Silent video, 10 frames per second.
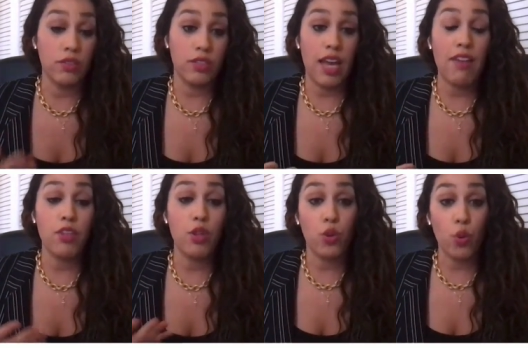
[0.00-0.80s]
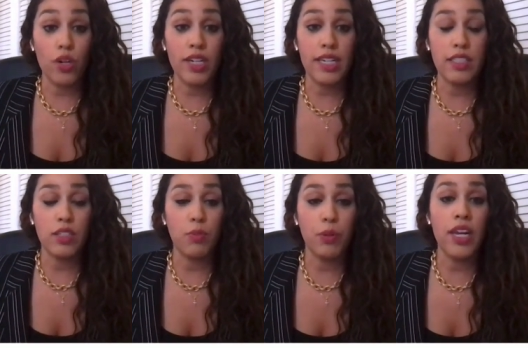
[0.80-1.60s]
have the authority
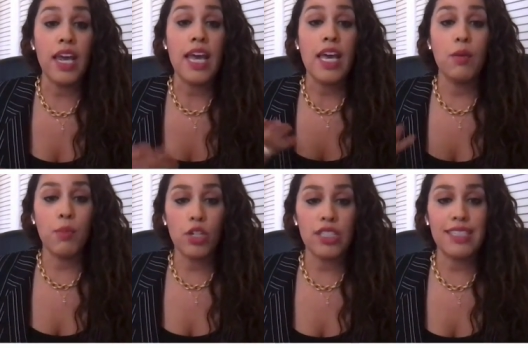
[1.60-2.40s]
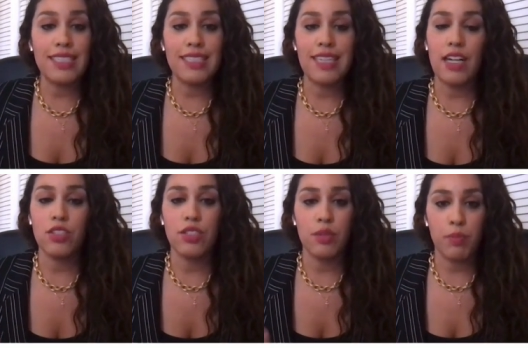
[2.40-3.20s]
to put emergency
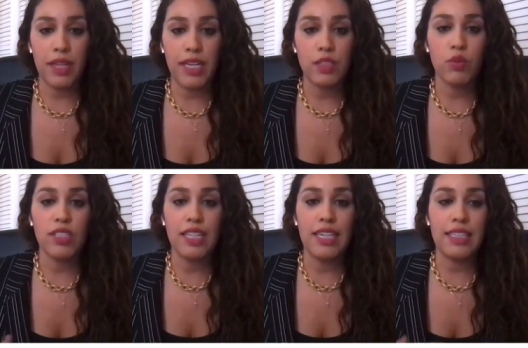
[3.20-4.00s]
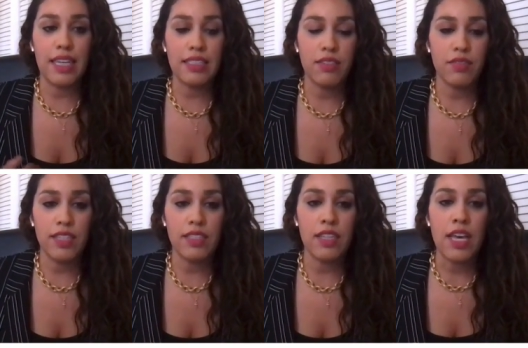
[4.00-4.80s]
standards in place. We're seeing less of
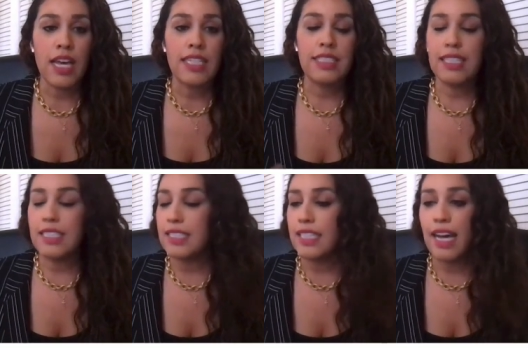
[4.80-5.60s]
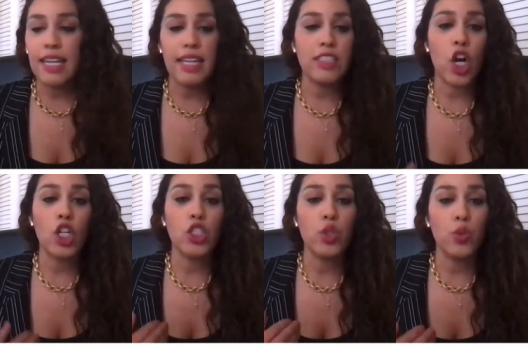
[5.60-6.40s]
this. CDC guidelines are
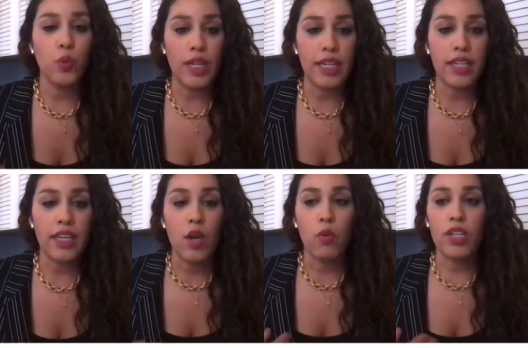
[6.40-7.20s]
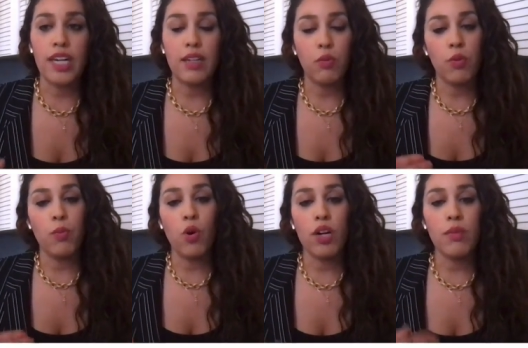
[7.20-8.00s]
too weak. We're
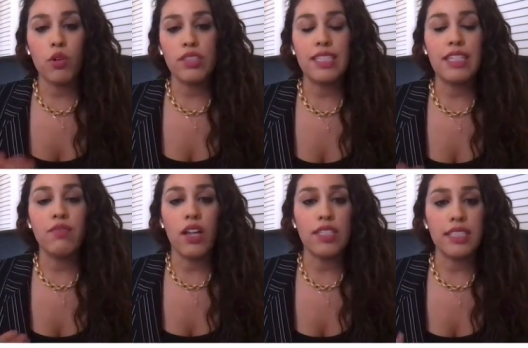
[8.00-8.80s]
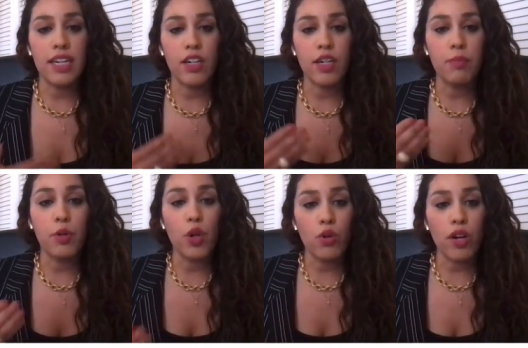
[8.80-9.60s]
more and more seeing voluntary
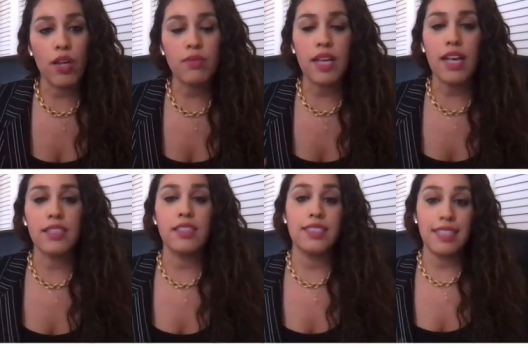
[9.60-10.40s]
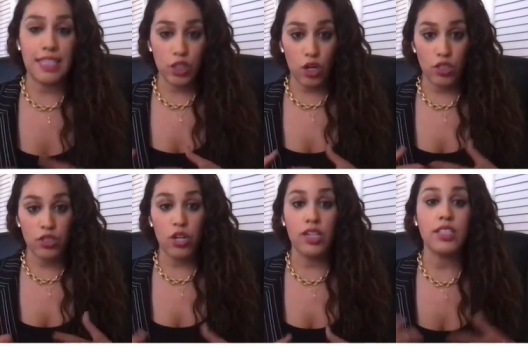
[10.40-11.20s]
programs as the states are
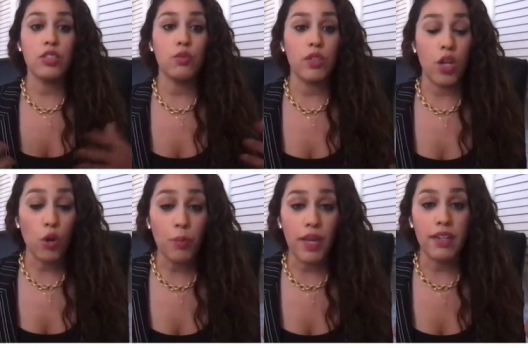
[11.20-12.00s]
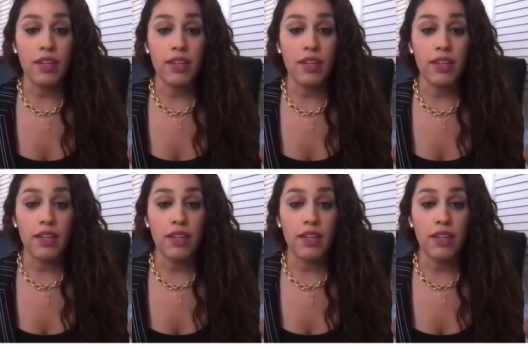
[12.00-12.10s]
starting to reopen.